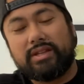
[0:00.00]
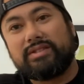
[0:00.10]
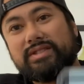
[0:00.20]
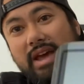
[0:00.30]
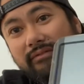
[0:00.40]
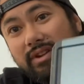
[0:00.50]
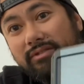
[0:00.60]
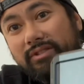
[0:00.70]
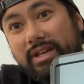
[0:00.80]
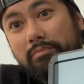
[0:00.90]

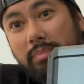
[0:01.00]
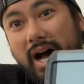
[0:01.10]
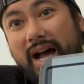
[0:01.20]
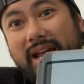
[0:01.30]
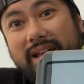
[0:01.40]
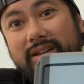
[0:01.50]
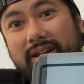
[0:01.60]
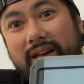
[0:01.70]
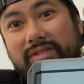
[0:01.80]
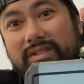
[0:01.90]
Definitely a buy.
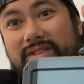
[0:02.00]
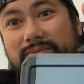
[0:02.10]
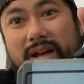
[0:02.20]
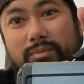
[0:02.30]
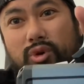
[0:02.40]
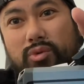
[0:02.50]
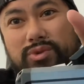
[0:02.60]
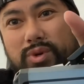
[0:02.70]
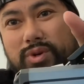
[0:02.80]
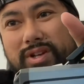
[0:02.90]
I think this bad boy
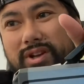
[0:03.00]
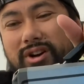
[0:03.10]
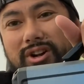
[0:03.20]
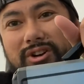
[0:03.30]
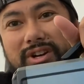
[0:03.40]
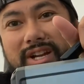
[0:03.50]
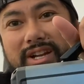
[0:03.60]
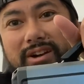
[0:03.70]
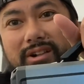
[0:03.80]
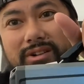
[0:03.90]
was only like
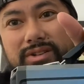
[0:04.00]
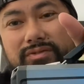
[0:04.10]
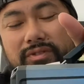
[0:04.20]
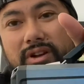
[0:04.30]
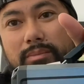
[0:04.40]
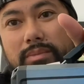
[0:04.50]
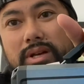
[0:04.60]
$180 from